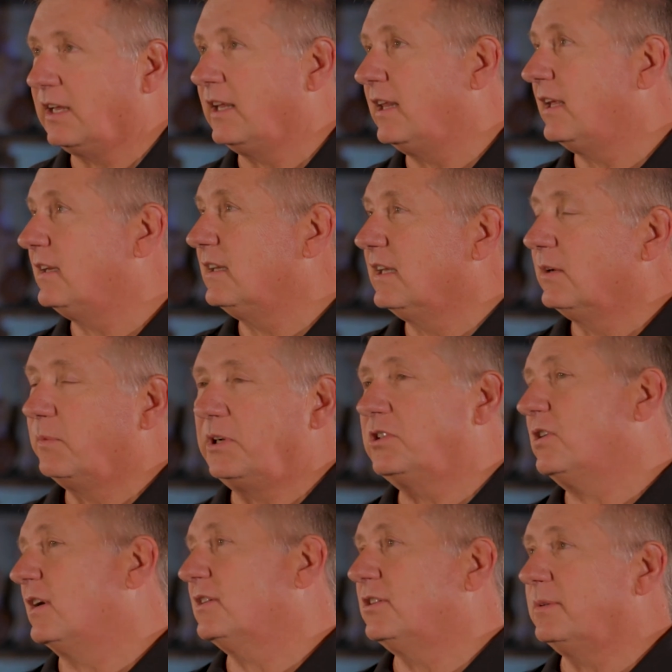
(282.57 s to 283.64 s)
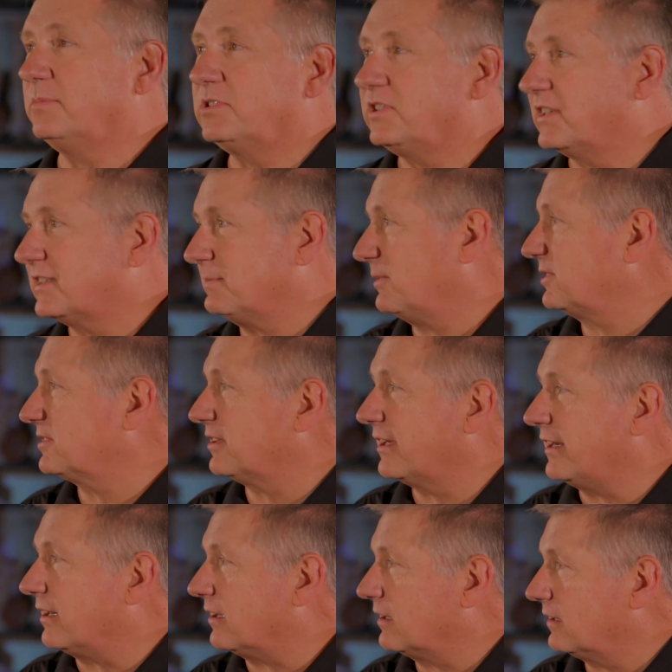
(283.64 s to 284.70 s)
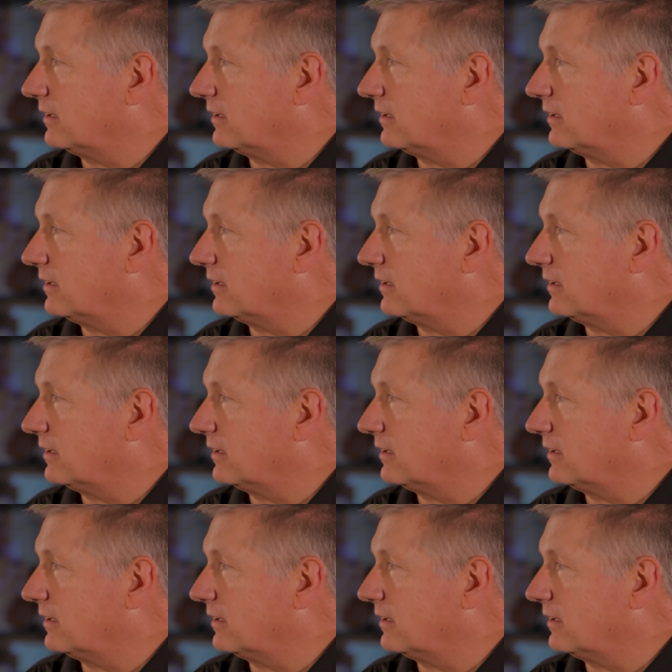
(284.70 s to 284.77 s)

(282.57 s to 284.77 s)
and then we talk to them 6 months later.